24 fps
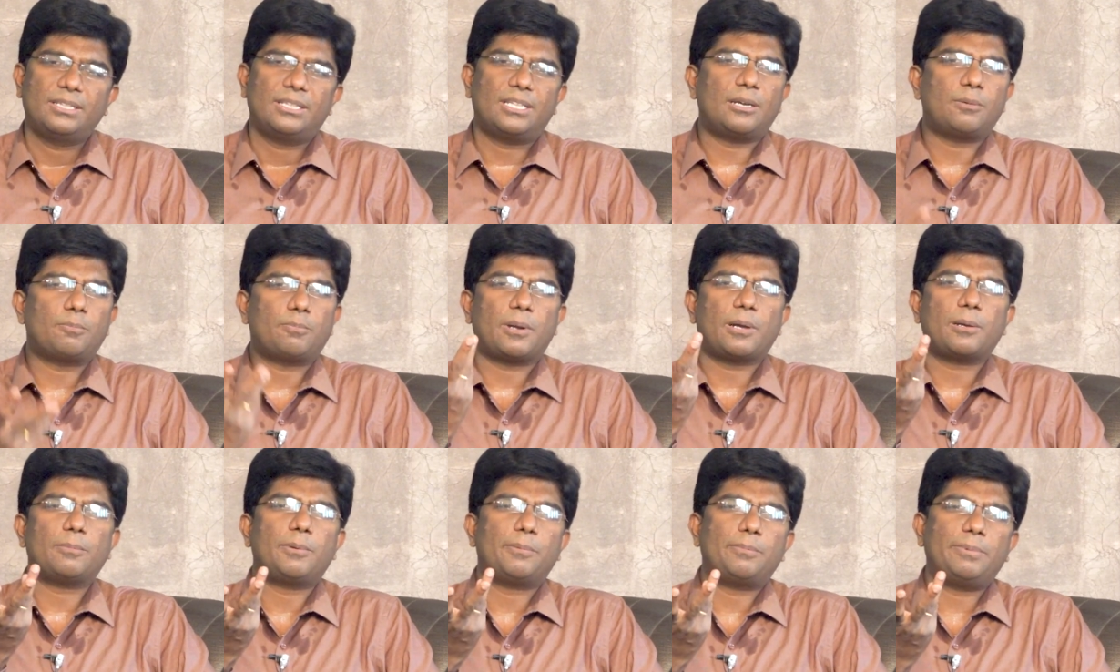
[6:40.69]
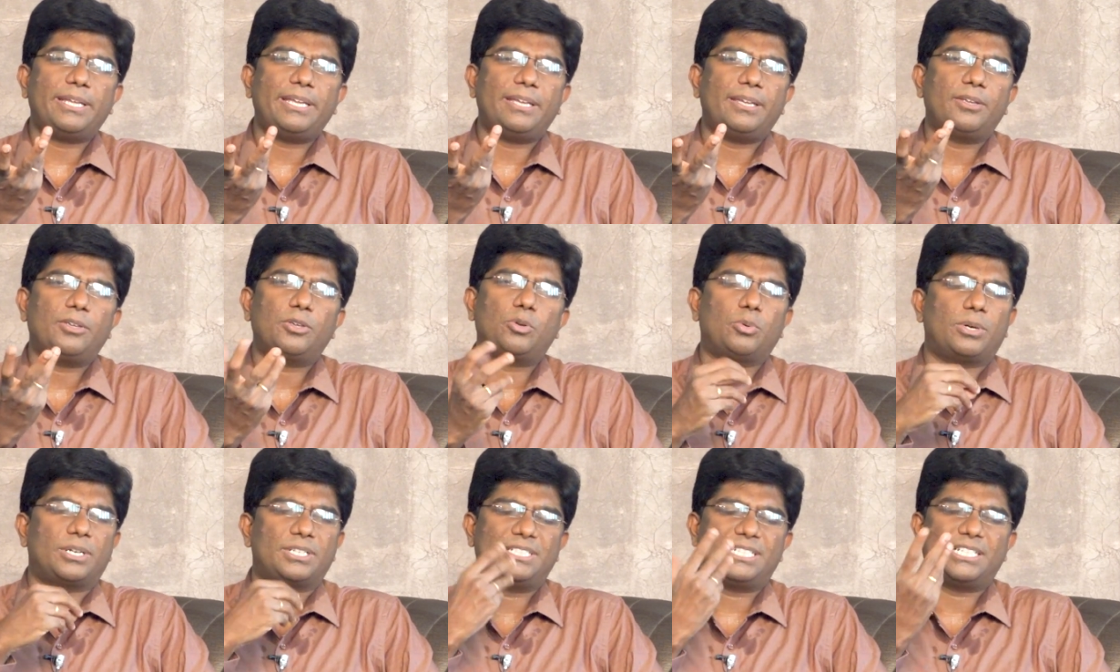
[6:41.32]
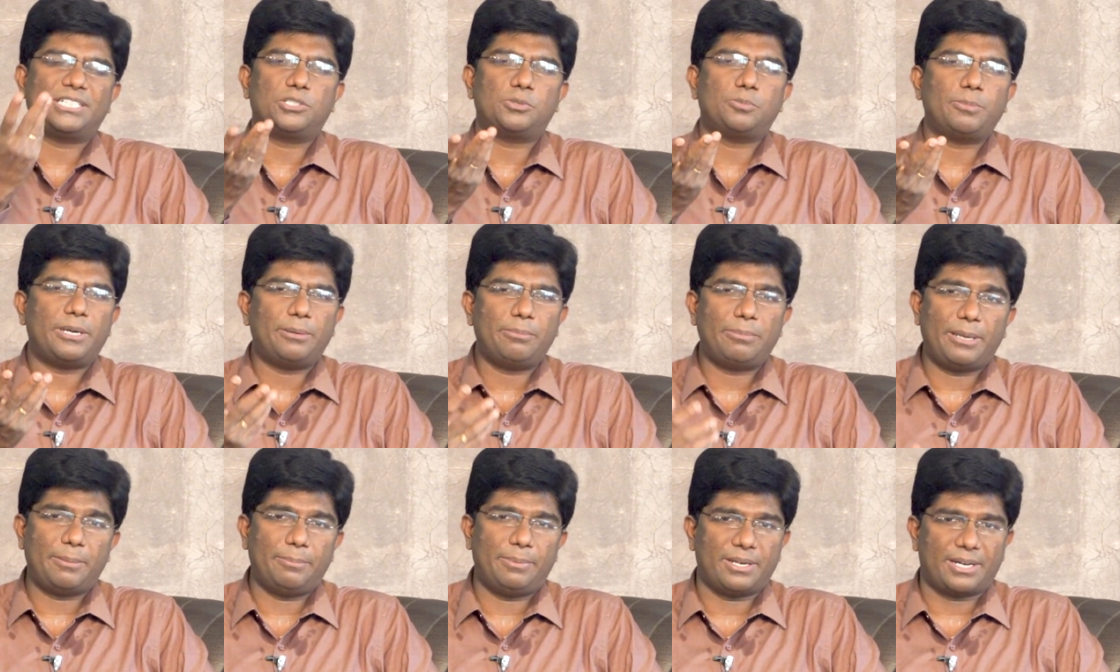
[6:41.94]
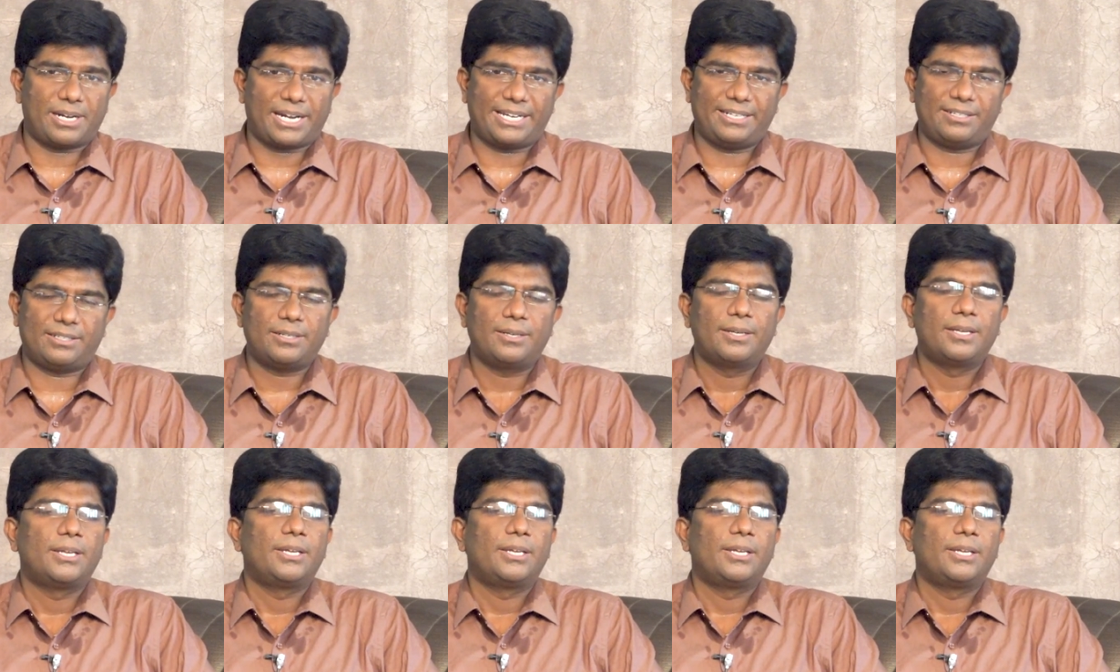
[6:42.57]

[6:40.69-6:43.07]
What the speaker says: then probably your judgment may be right.